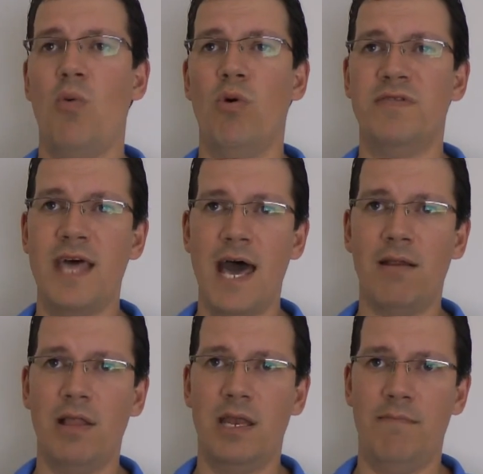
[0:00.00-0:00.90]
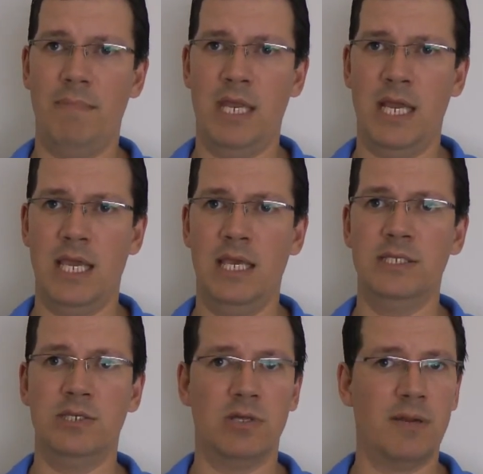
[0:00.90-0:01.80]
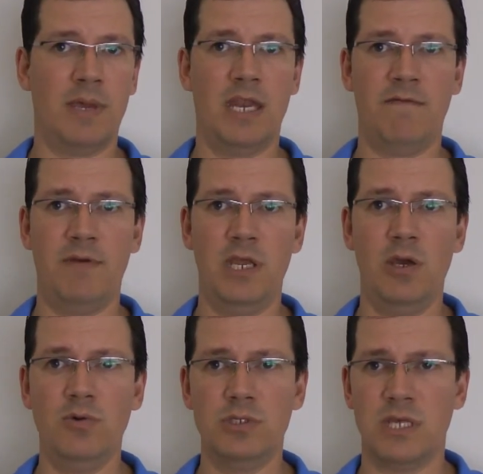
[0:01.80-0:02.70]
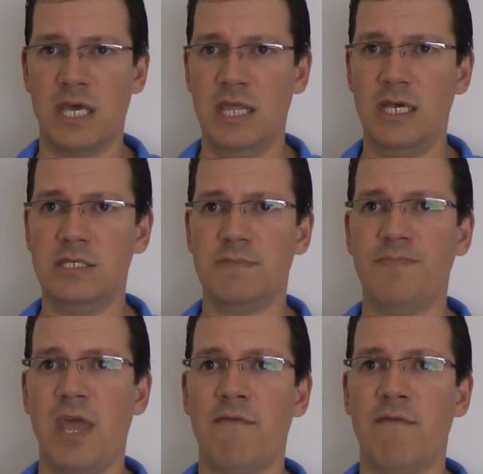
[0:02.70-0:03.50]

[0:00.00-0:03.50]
What that'll end up meaning is you'll end up getting videos like this